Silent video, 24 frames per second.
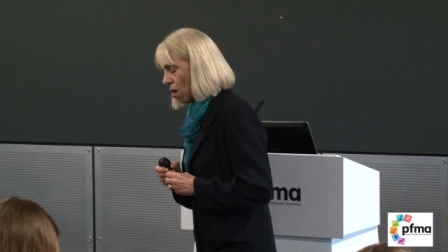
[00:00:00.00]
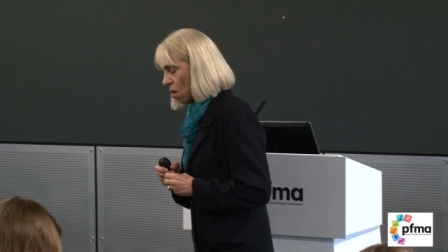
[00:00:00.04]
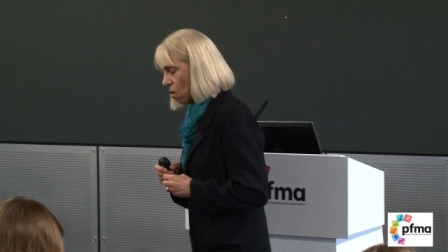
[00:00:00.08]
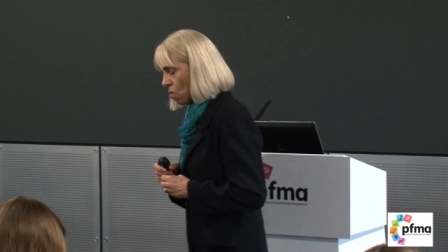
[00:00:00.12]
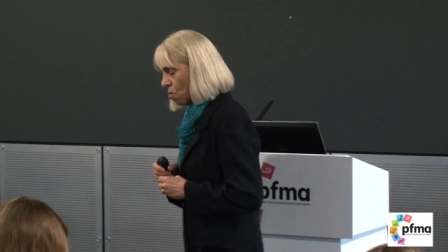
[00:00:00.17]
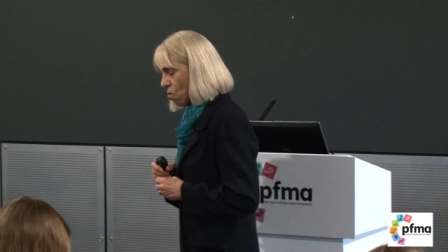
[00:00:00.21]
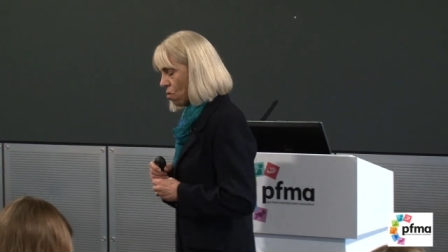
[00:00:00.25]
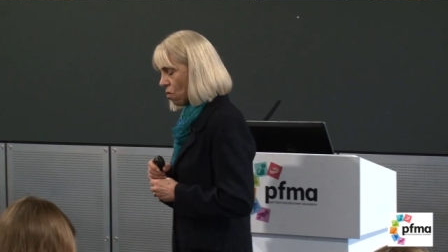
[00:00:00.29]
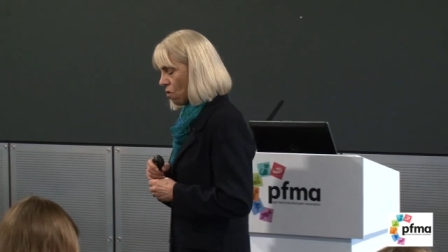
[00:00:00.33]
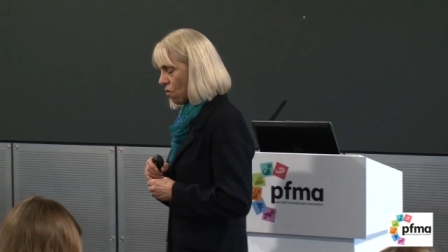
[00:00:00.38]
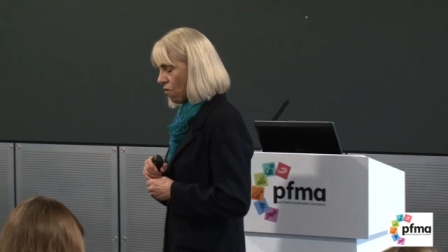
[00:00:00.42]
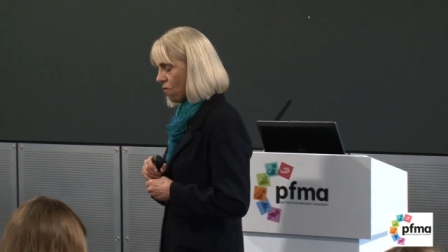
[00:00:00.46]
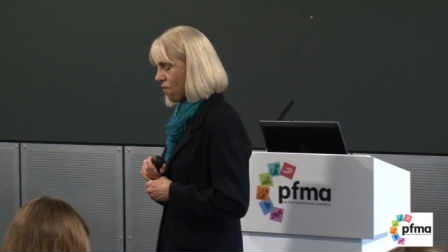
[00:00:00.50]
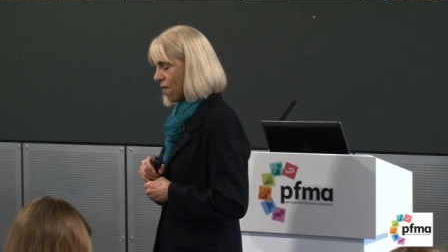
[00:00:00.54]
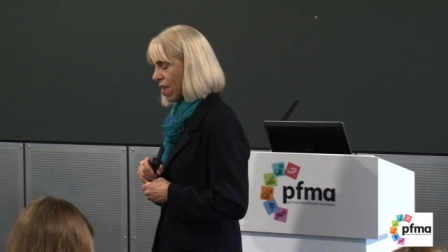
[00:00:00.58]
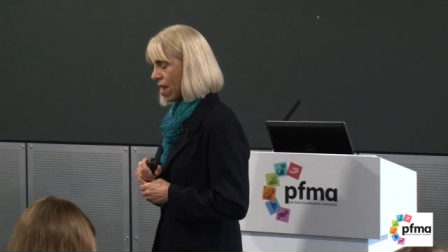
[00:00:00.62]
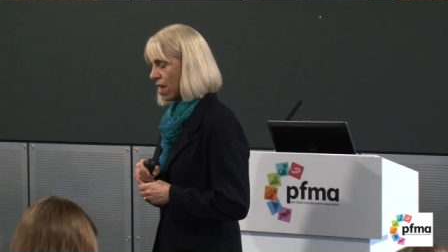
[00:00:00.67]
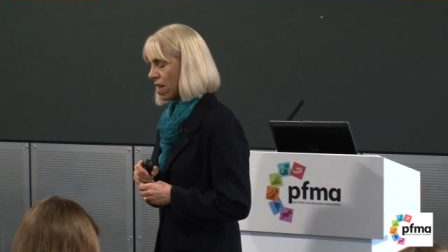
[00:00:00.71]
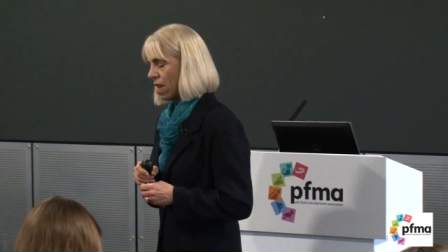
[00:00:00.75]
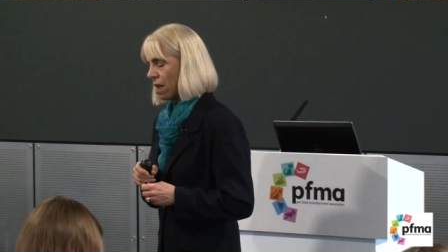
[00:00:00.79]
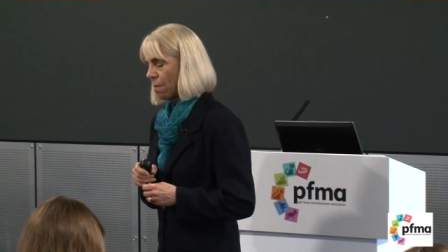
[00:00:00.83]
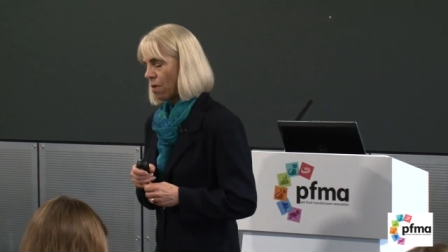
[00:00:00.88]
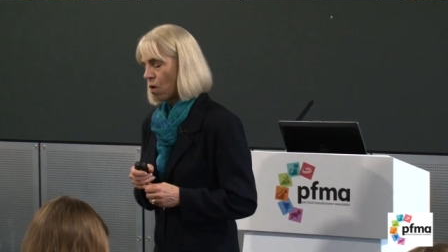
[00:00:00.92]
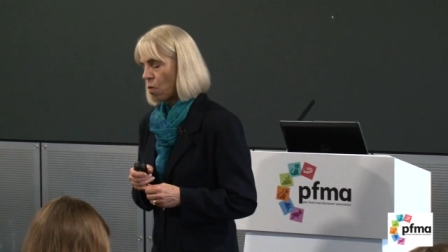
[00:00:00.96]
owner
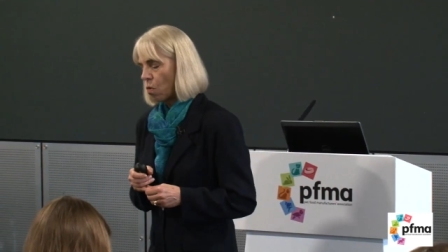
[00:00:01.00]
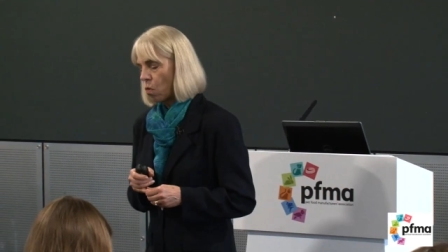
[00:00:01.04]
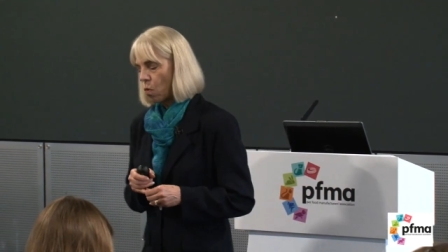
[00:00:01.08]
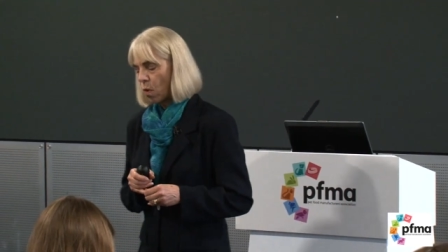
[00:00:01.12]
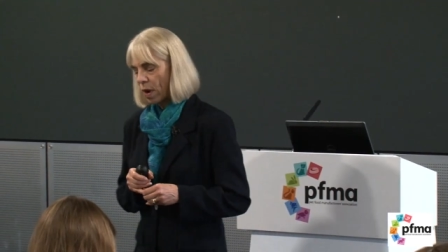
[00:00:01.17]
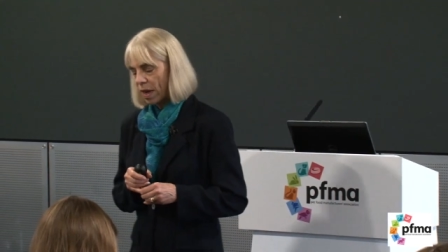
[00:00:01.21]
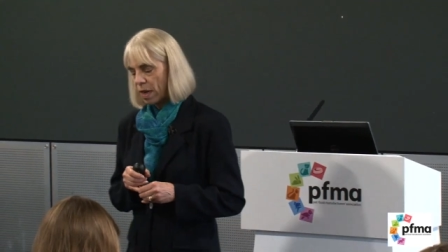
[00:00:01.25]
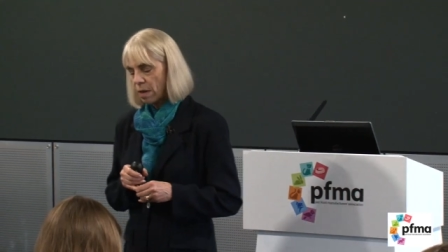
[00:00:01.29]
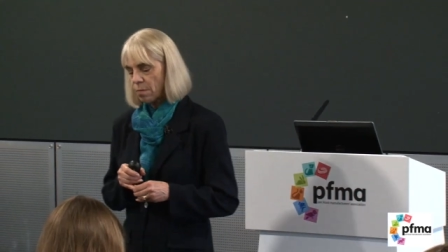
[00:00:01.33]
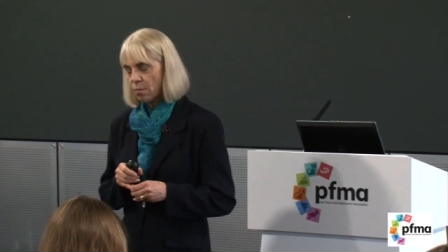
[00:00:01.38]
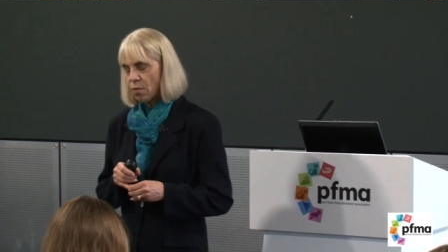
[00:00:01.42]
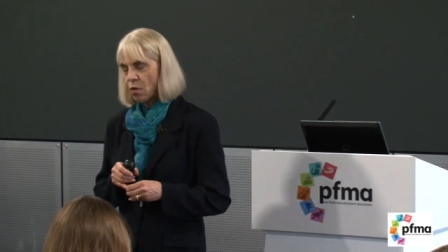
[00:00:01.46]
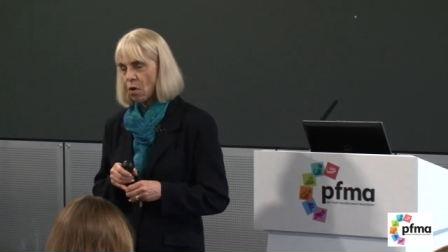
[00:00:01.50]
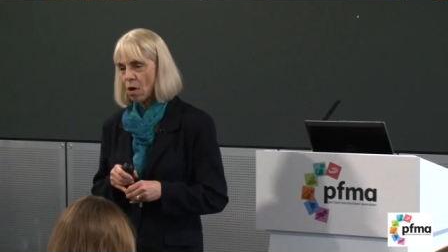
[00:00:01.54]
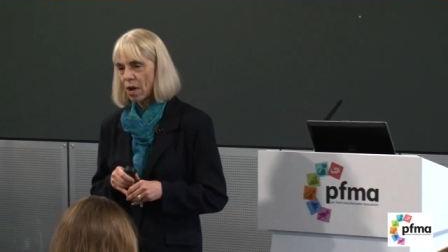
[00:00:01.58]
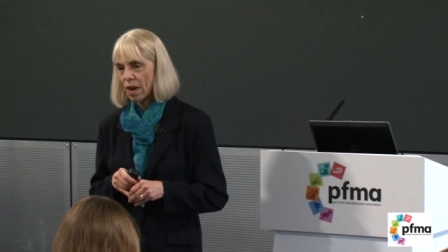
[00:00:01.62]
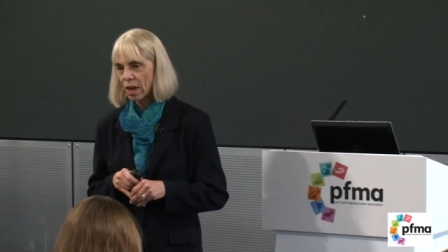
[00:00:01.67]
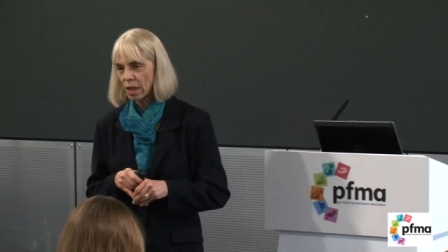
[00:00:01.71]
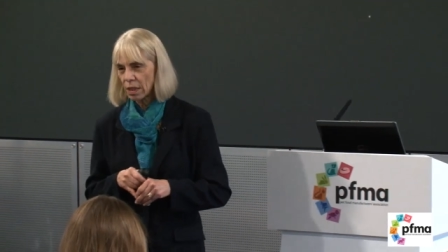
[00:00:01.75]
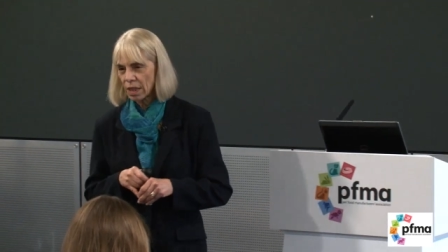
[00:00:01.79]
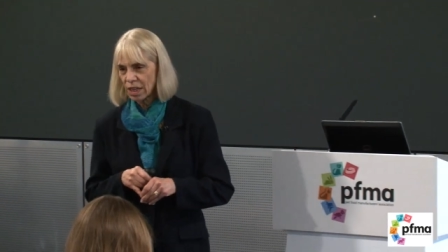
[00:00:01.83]
fed him a wheat product,